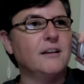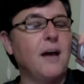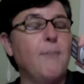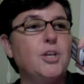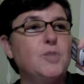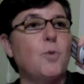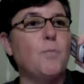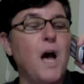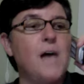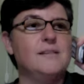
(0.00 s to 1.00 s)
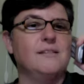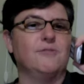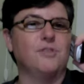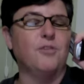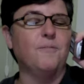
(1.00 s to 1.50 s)
A much more positive
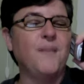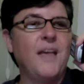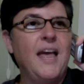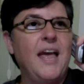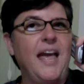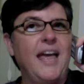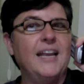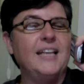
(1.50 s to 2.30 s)
result. And